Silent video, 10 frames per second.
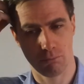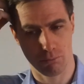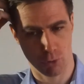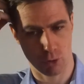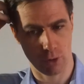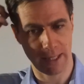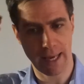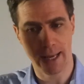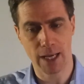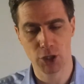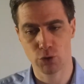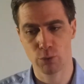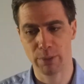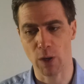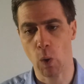so the data
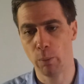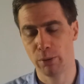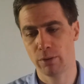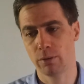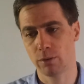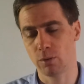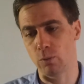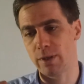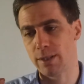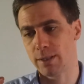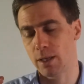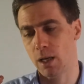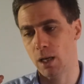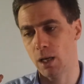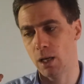should be opened with
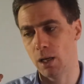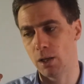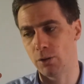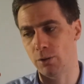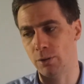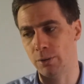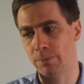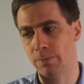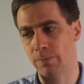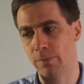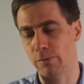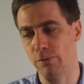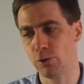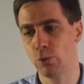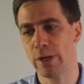the
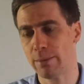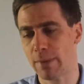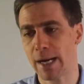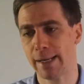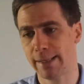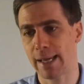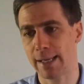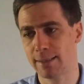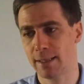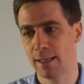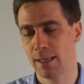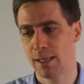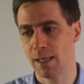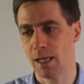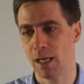view in mind that
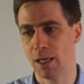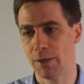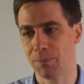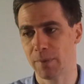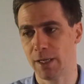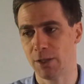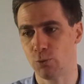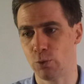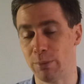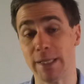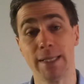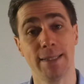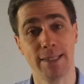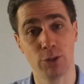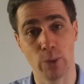it would be
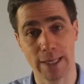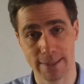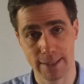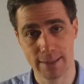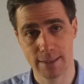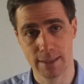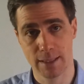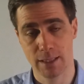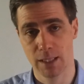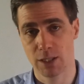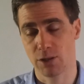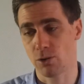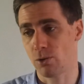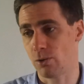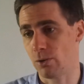easy to access.
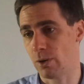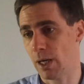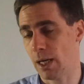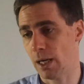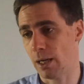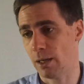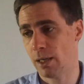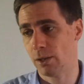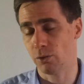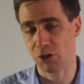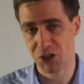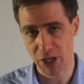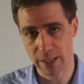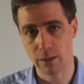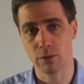So the
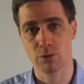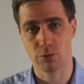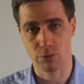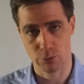channels through